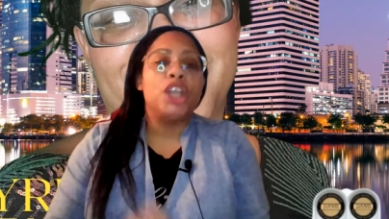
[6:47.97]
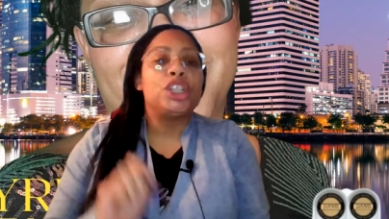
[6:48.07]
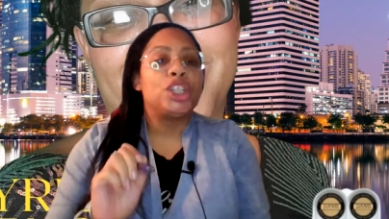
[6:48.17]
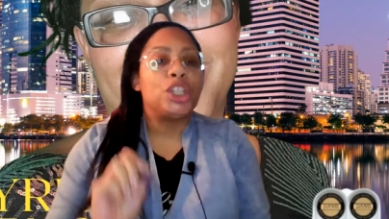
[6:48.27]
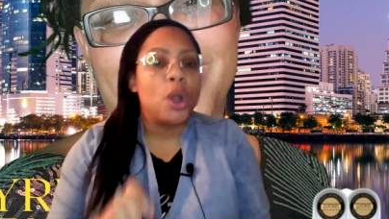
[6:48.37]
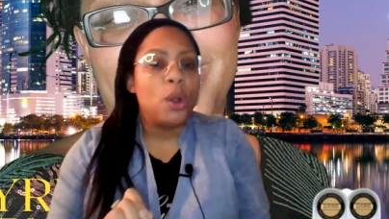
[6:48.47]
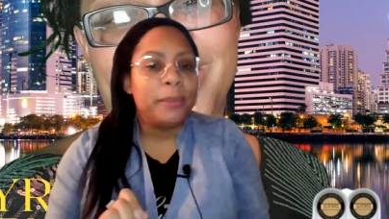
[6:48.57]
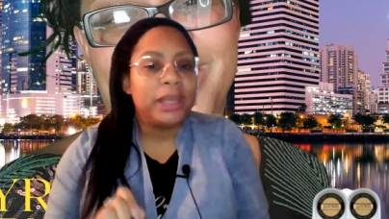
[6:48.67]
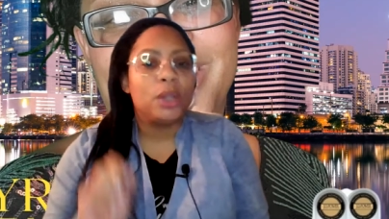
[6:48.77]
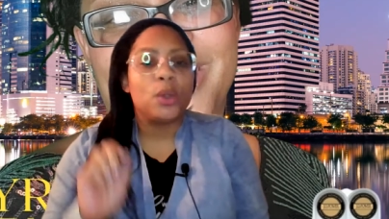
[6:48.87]
Show
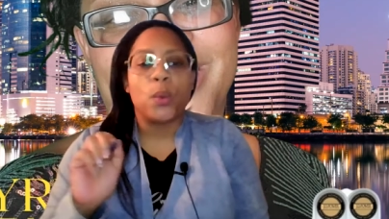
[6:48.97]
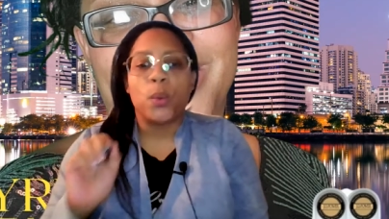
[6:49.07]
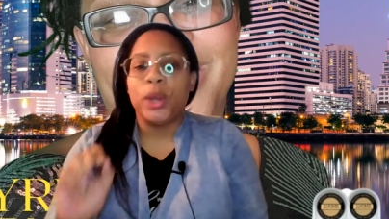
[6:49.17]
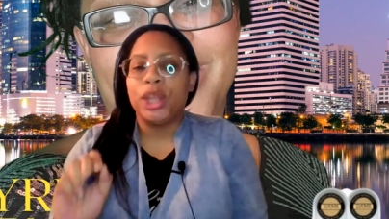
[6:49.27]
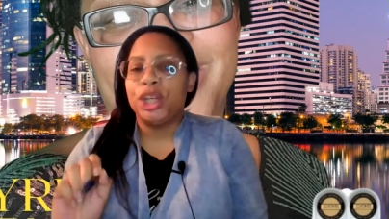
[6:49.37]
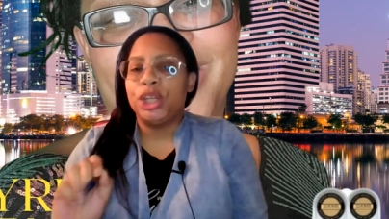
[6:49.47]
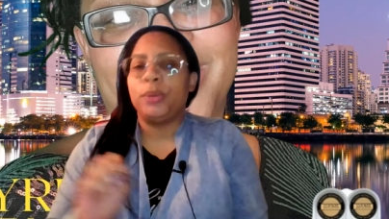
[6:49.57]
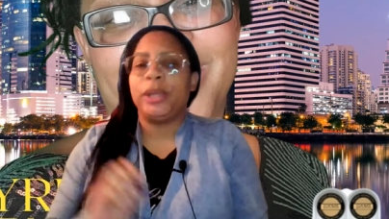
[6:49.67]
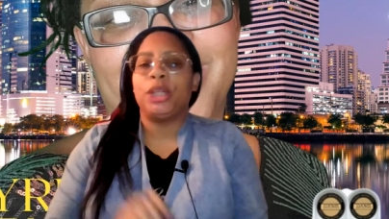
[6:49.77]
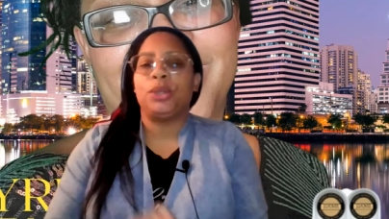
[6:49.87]
me where the
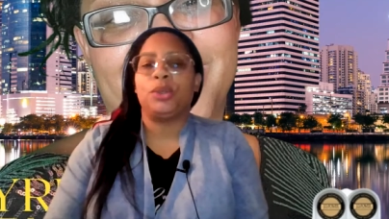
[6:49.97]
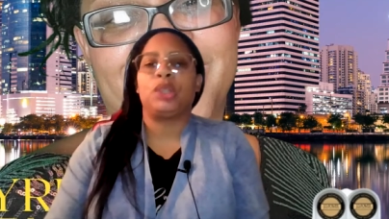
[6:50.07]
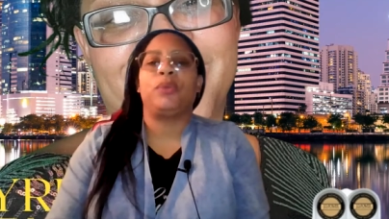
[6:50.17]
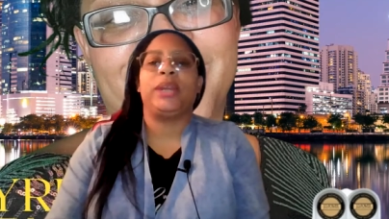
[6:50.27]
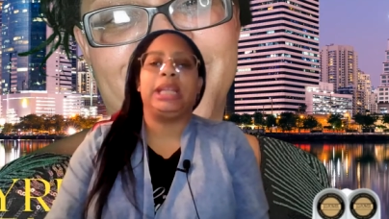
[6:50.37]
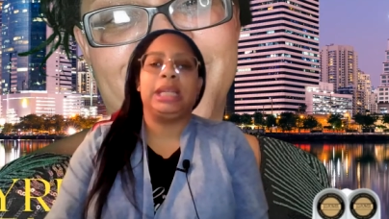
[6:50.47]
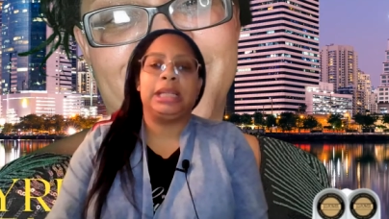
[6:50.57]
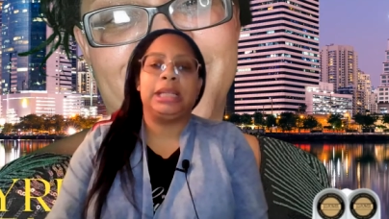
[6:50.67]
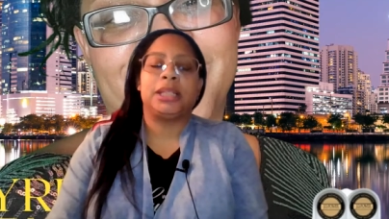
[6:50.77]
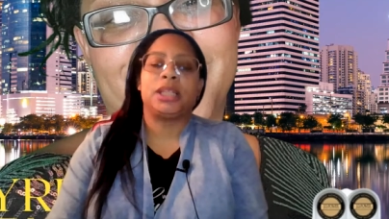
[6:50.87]
new interest rate
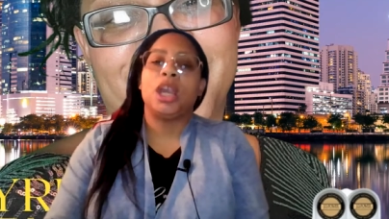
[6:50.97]
is.